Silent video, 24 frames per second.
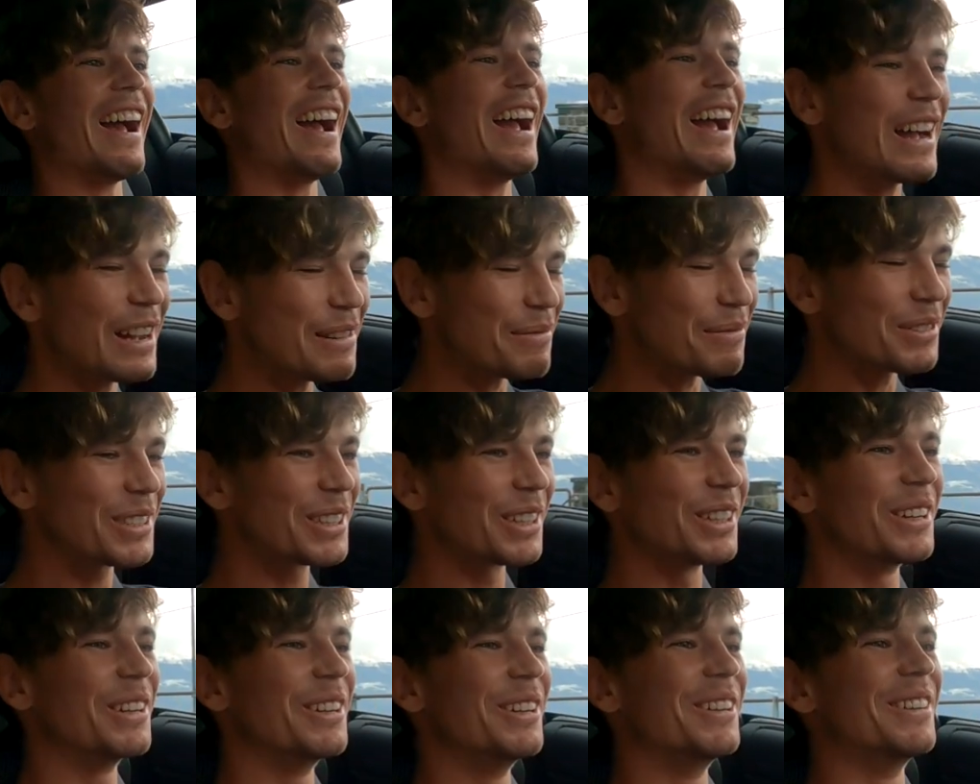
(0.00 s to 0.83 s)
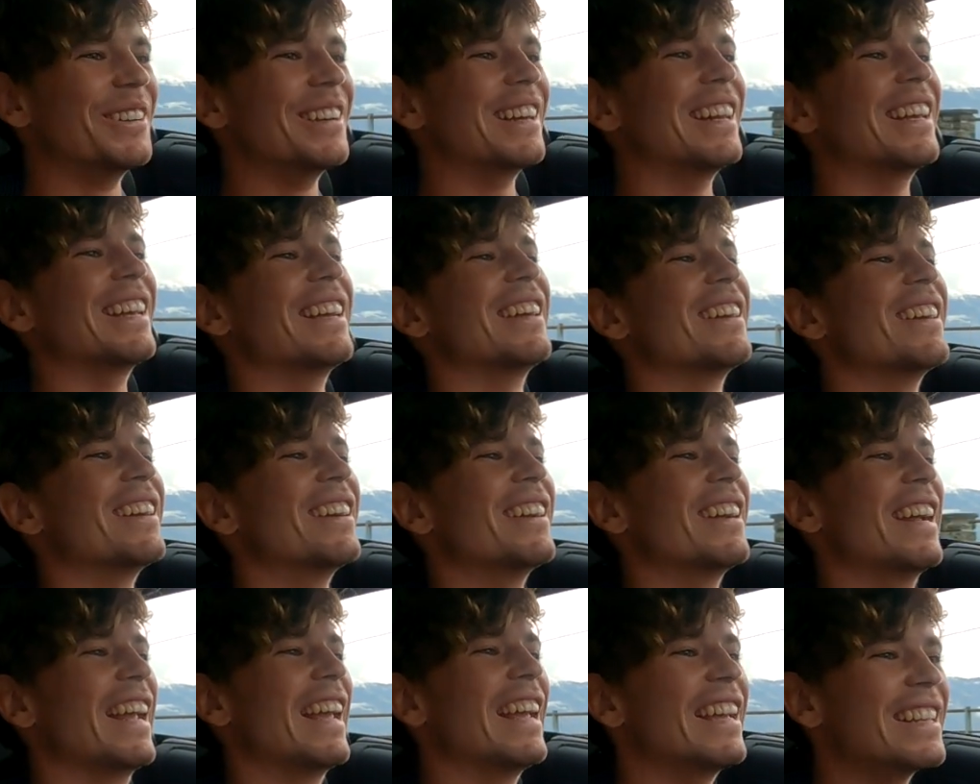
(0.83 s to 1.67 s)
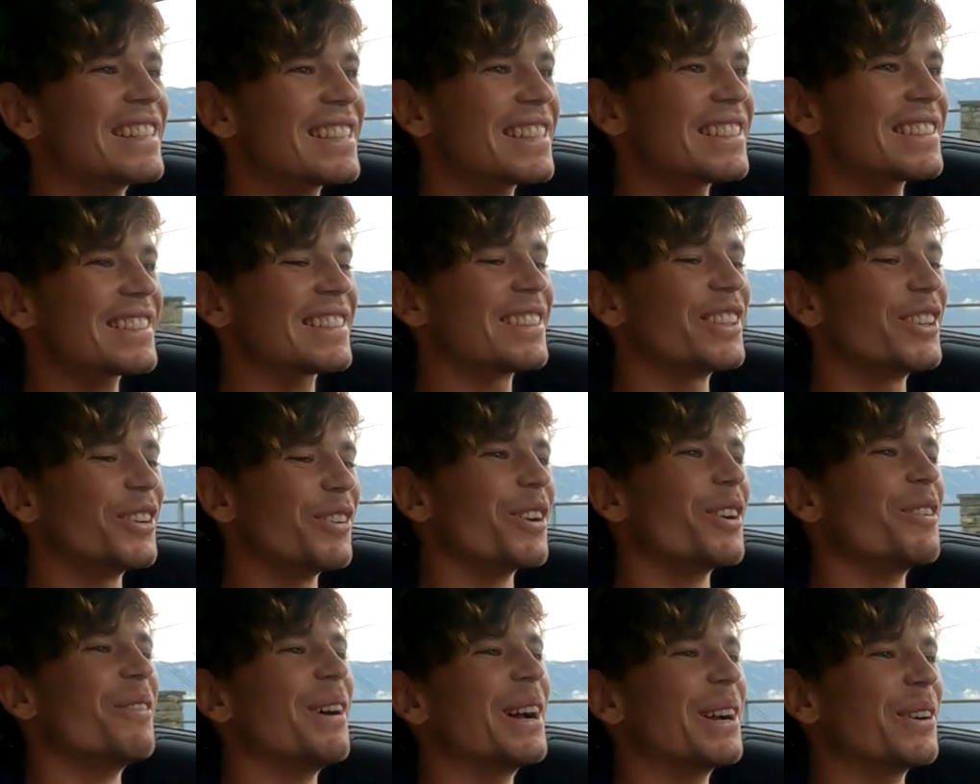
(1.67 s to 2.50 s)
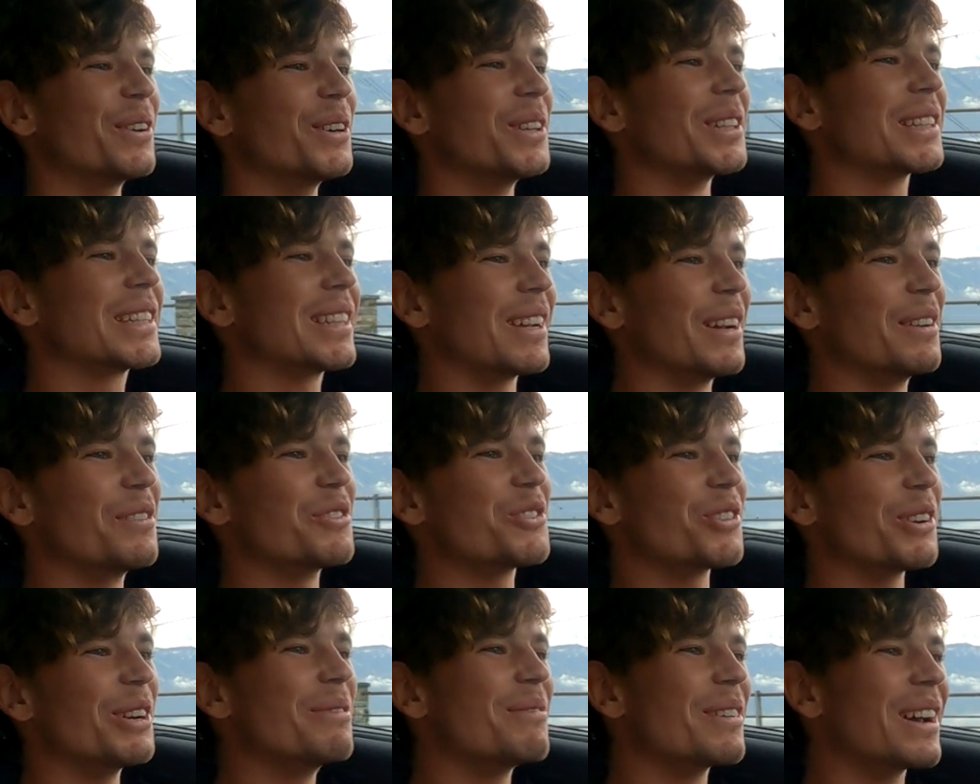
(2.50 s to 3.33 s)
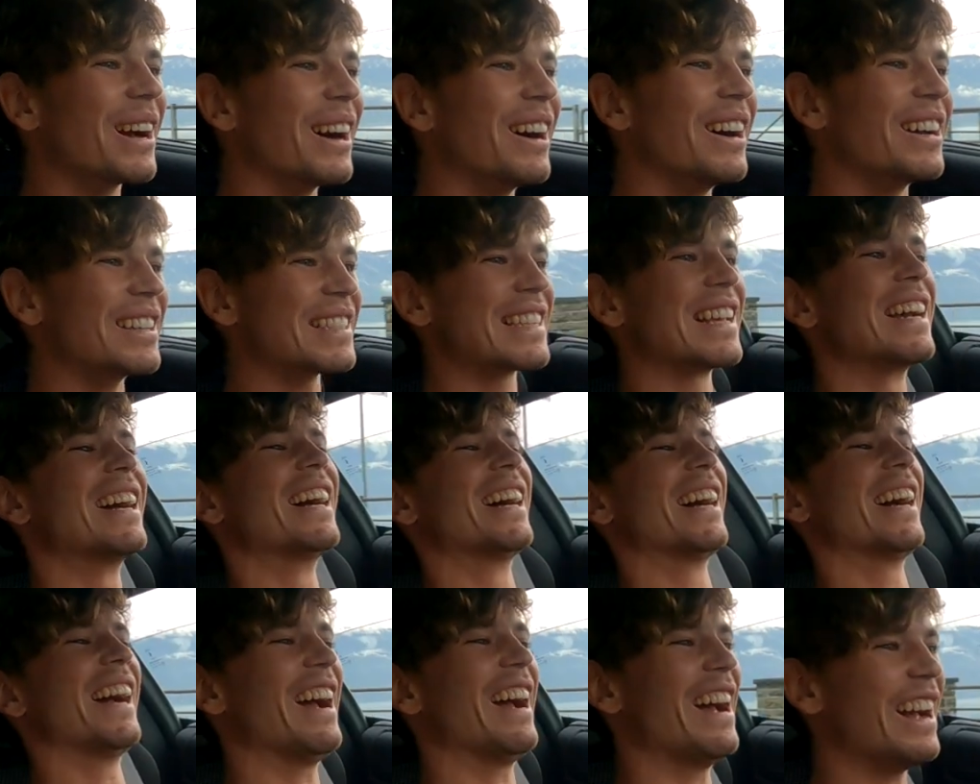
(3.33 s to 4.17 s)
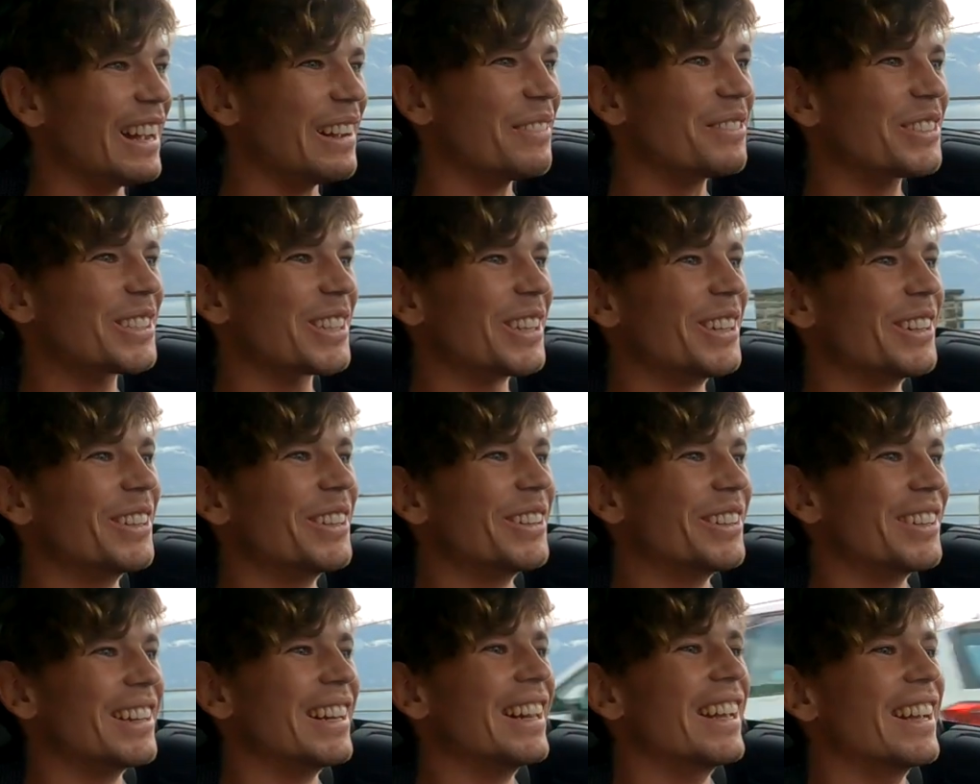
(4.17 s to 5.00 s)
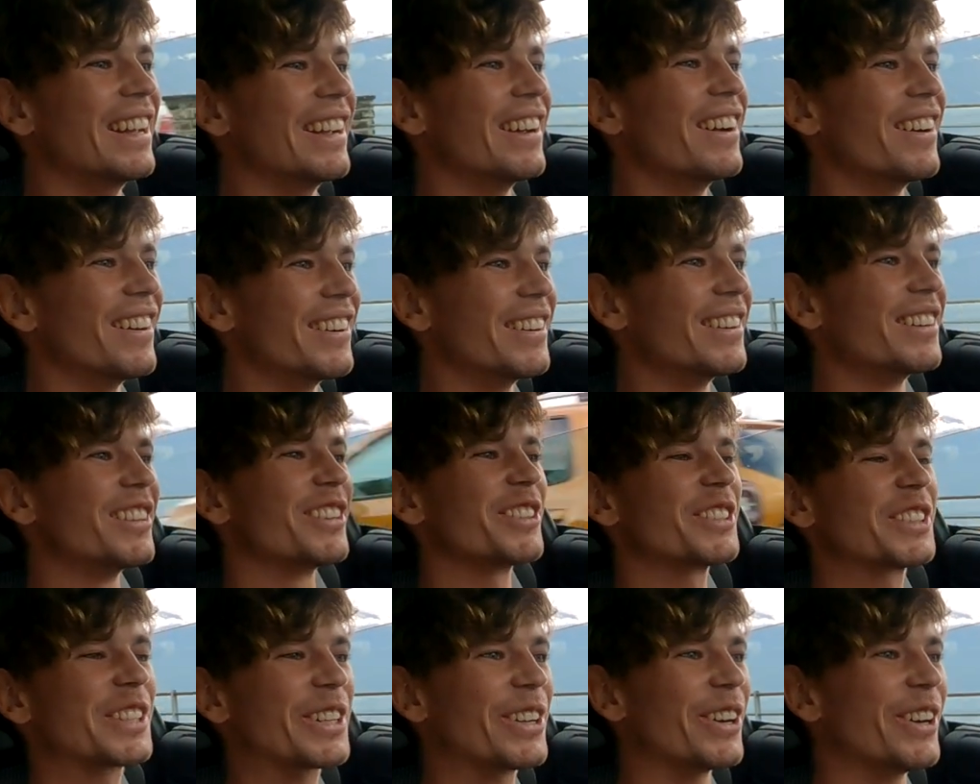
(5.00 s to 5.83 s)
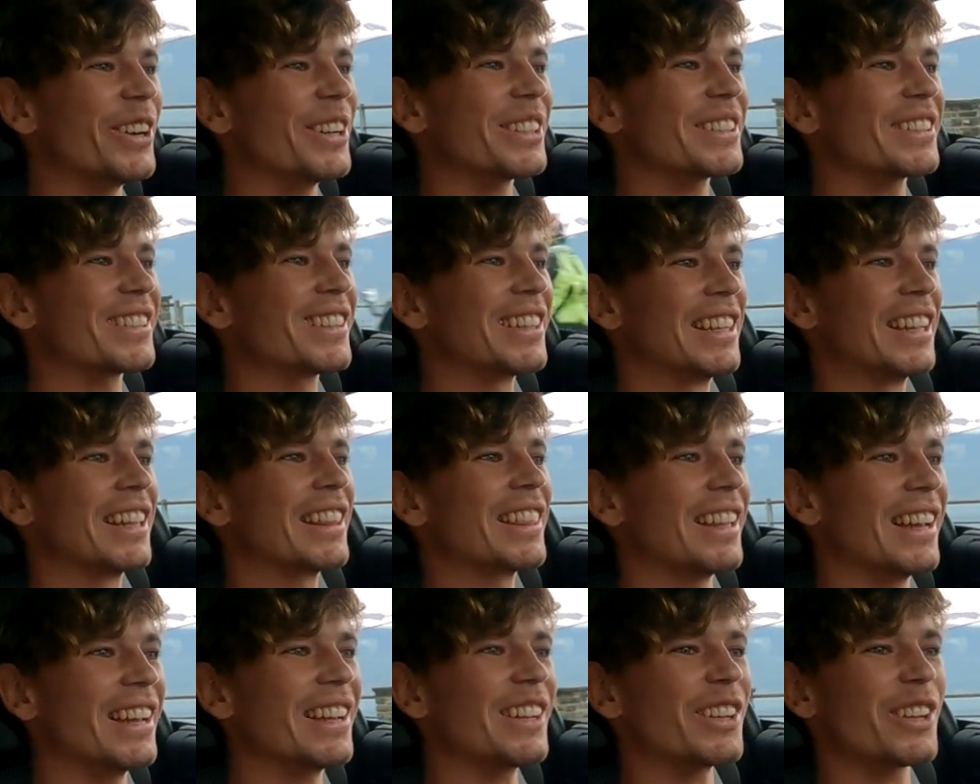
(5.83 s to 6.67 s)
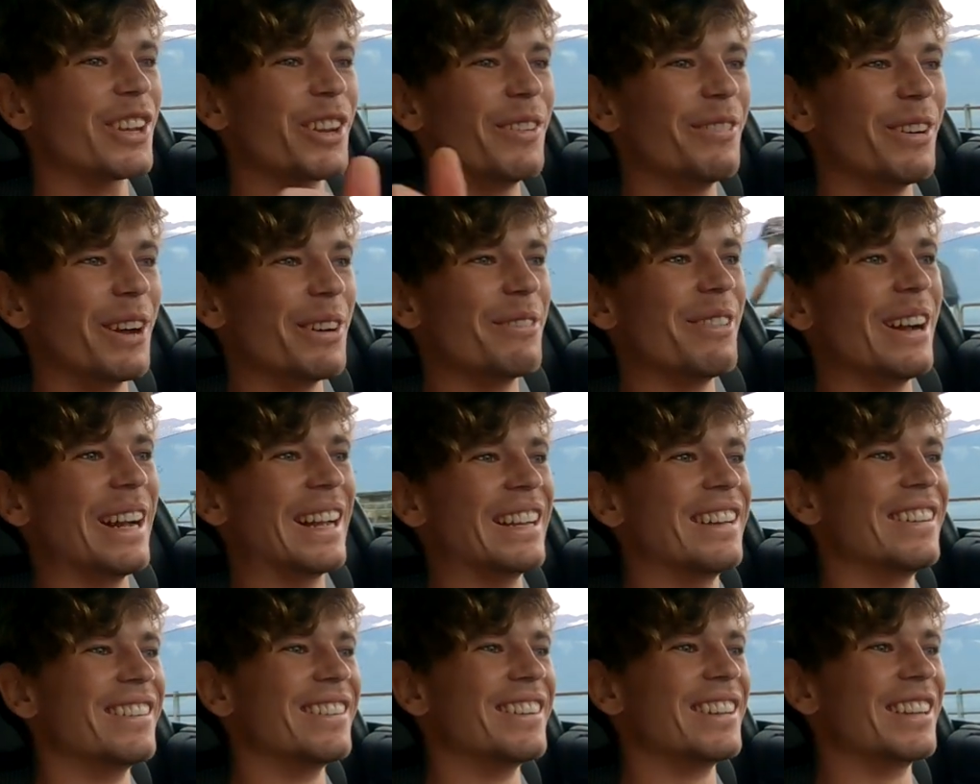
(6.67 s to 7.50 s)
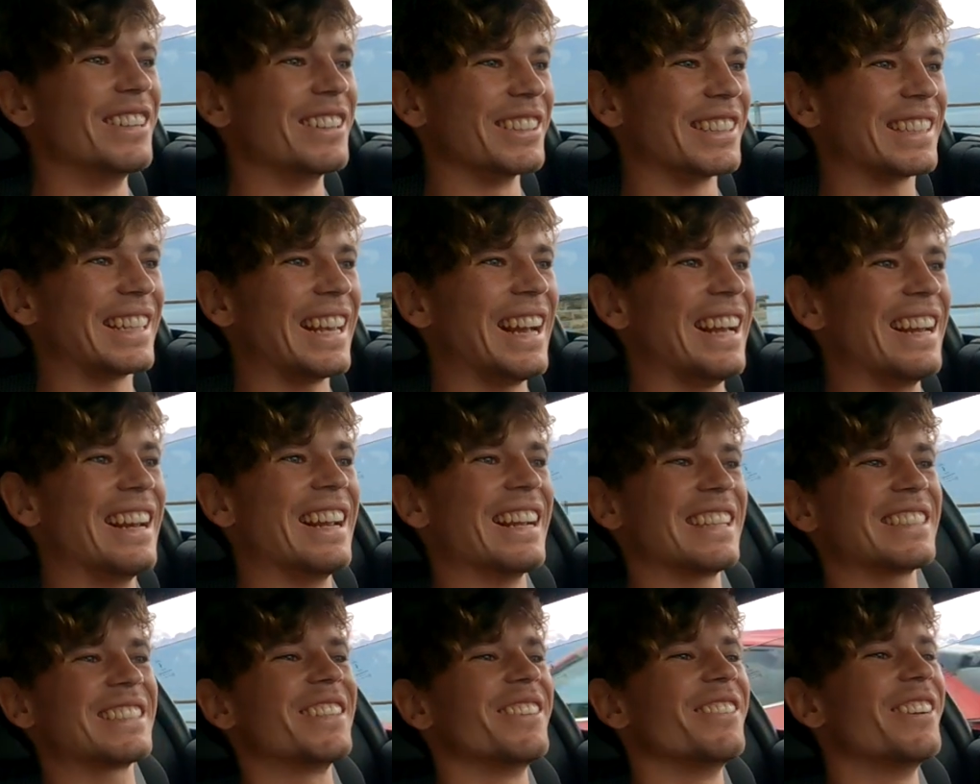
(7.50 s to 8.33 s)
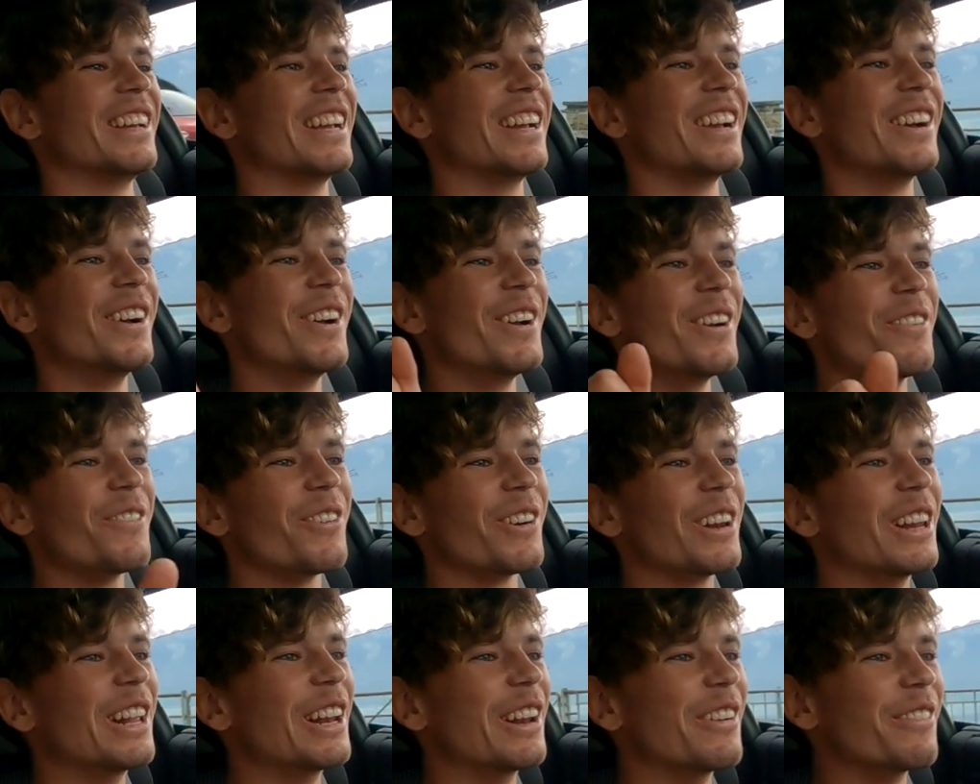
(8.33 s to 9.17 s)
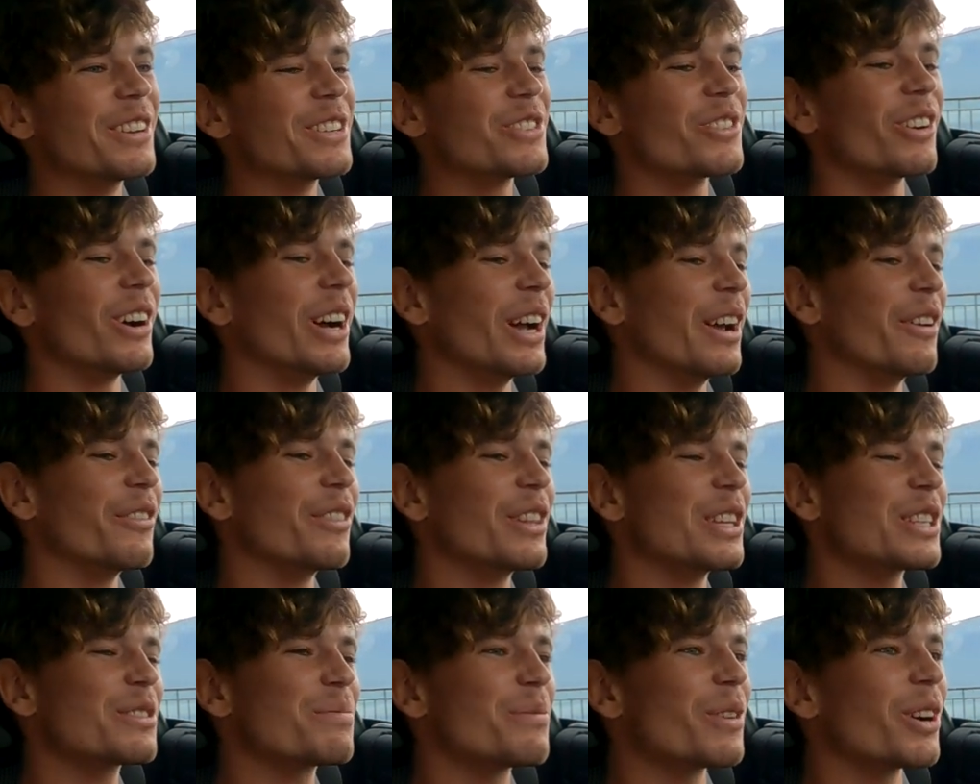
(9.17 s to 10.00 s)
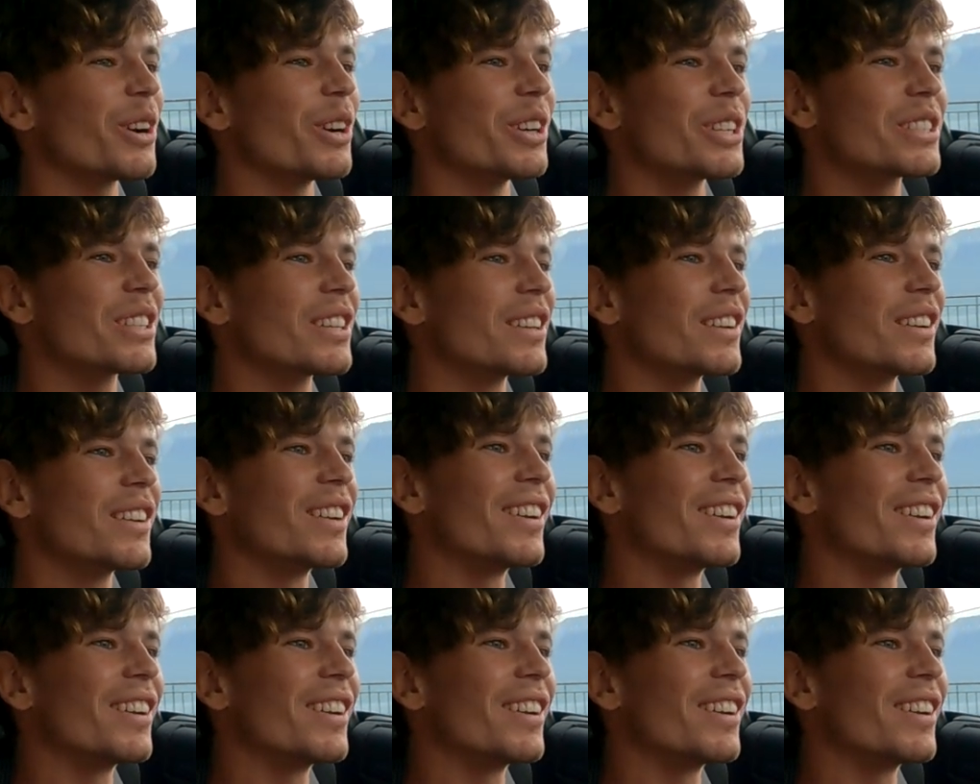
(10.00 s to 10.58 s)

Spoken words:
Absolutely. Is it still one of my all-time dream cars? Absolutely. Scott, thank you, my man, who sat next to me, for letting me drive this, because...